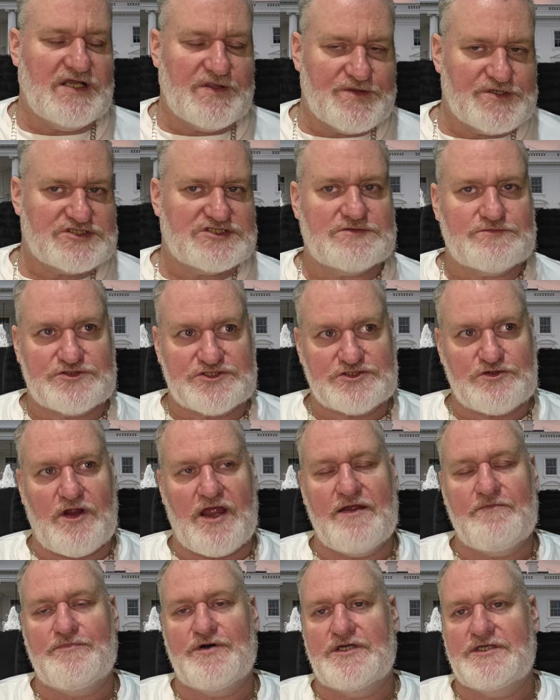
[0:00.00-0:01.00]
Hit the
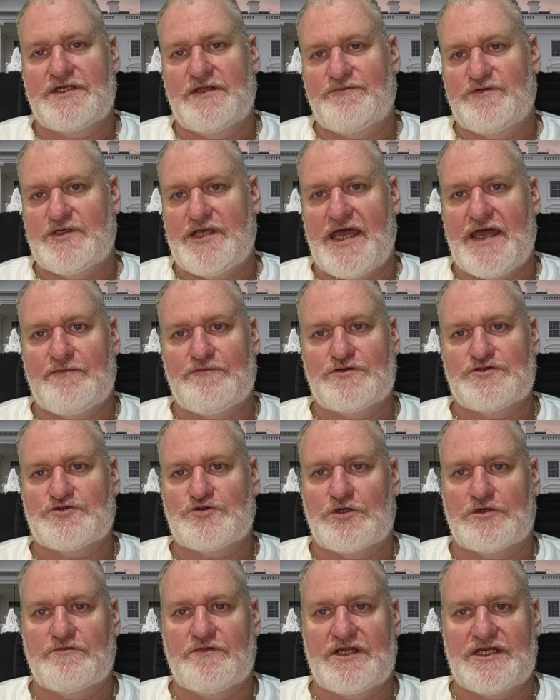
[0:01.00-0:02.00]
subscribe button if you
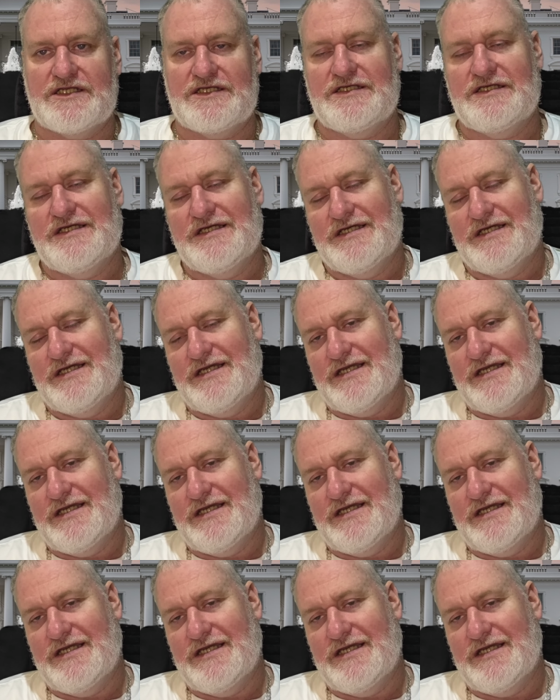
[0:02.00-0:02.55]
haven't already.